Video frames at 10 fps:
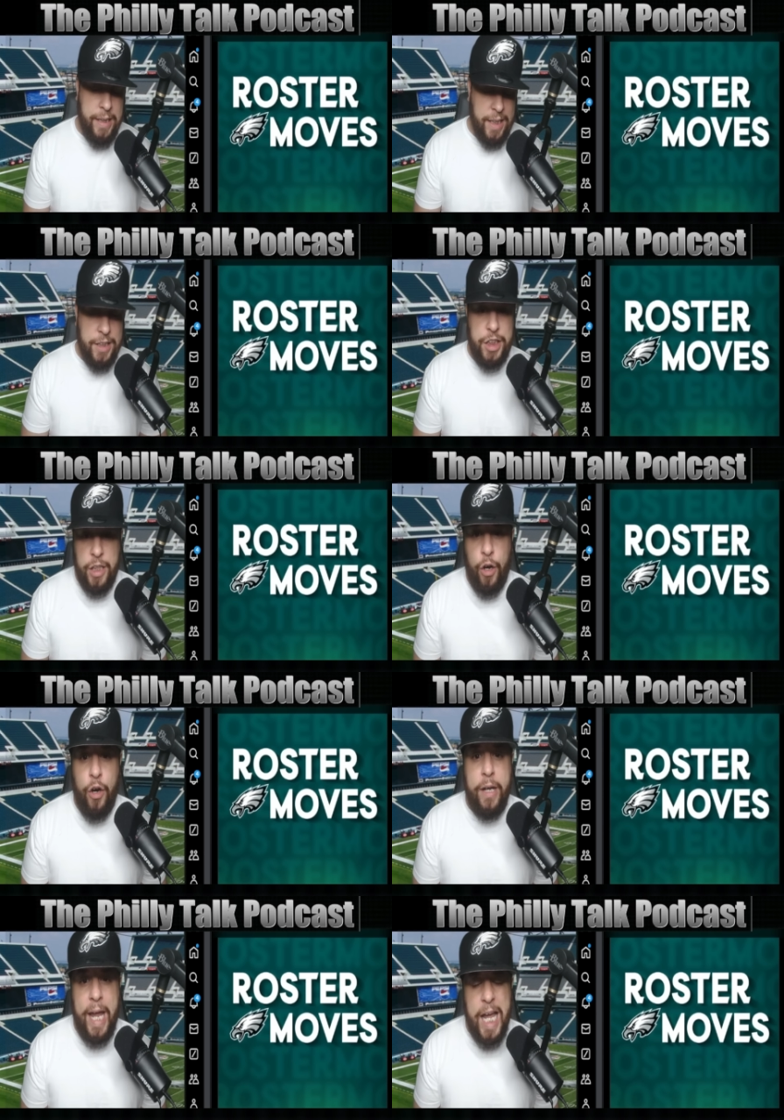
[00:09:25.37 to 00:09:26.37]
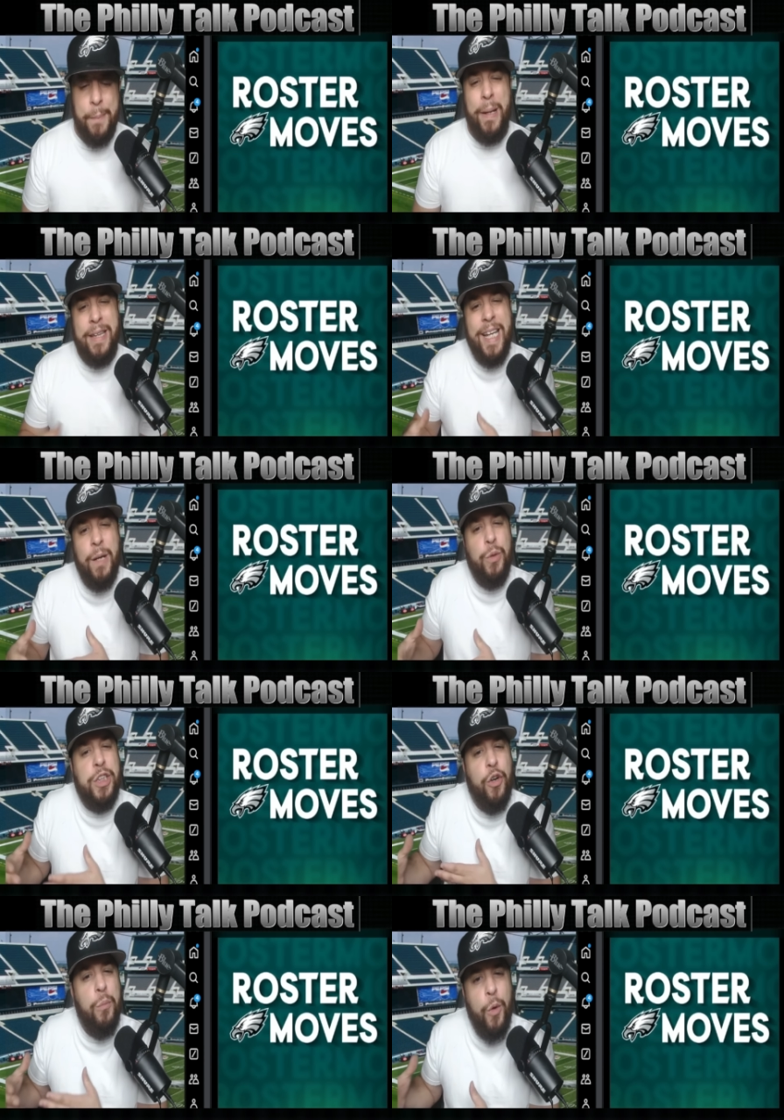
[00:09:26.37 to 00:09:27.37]
done shit all camp," I think it was
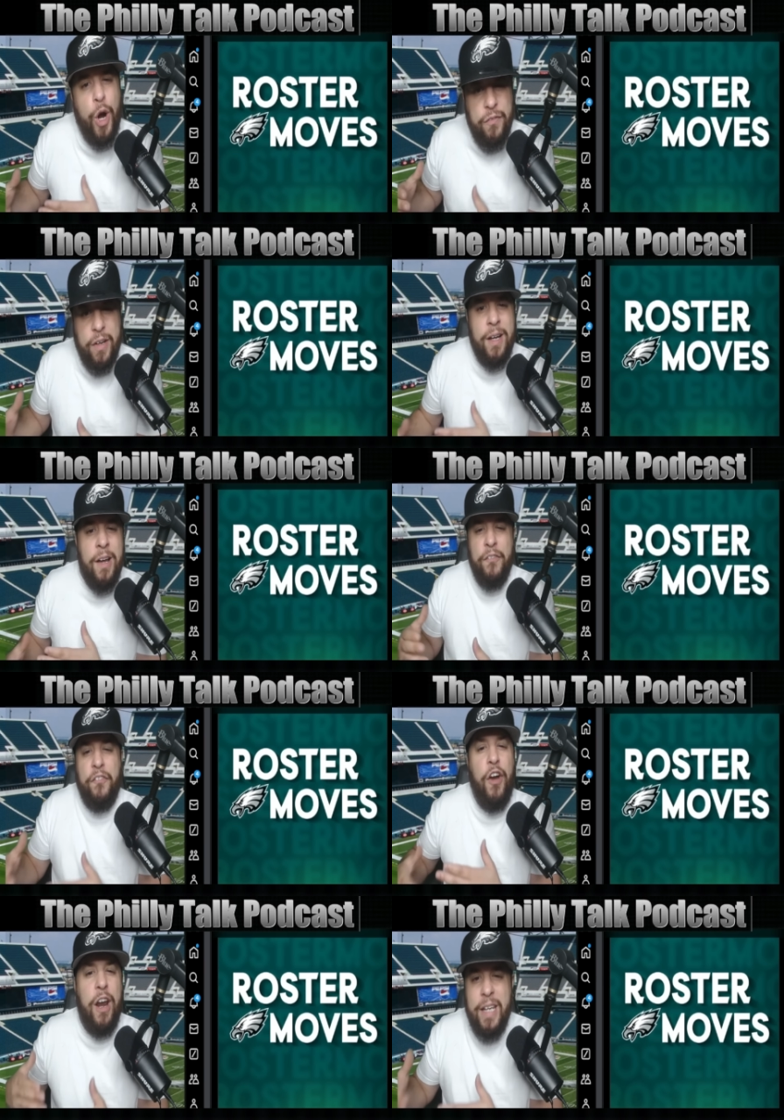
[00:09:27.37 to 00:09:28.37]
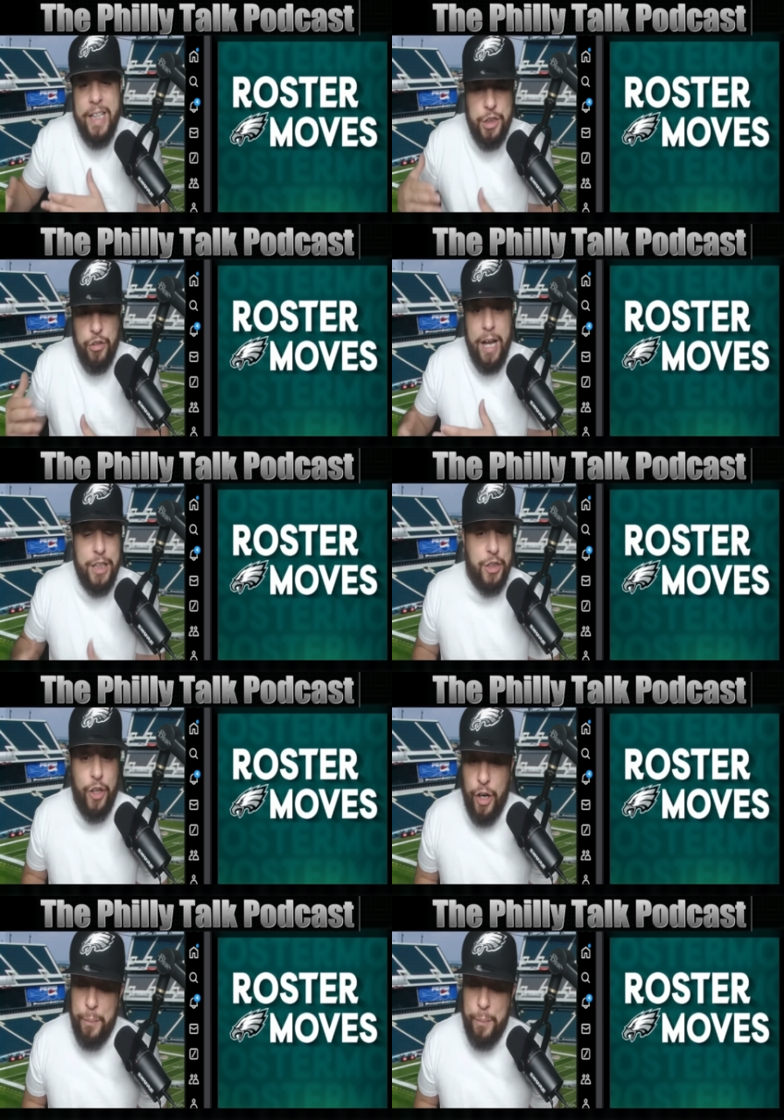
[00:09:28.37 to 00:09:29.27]
still more of a friendly trash talk,